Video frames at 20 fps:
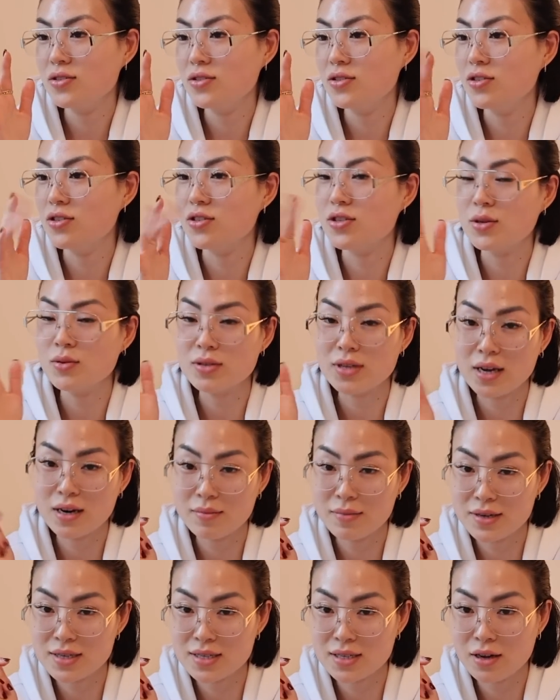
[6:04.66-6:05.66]
just so down
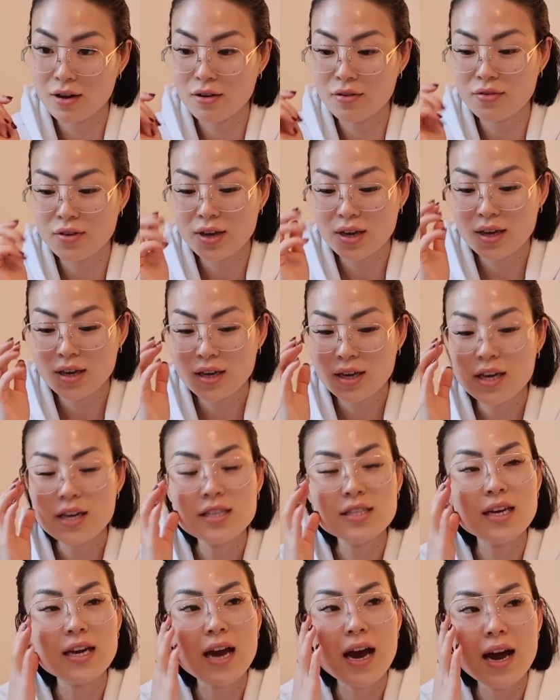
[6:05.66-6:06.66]
on myself.
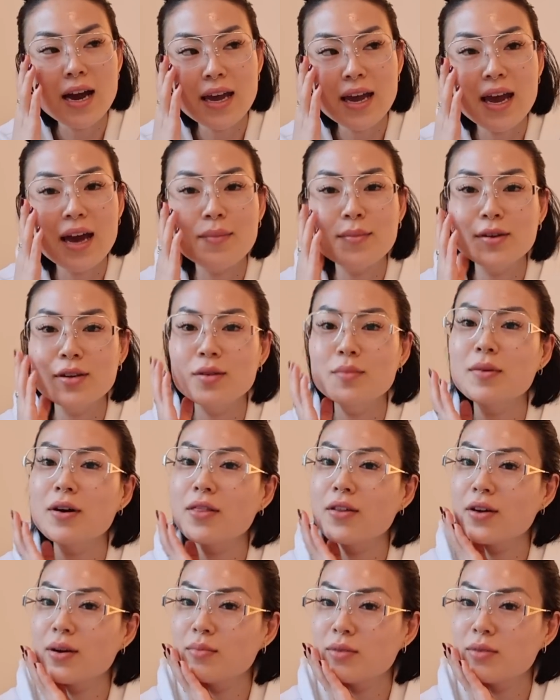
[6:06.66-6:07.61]
It's like I am a new mother.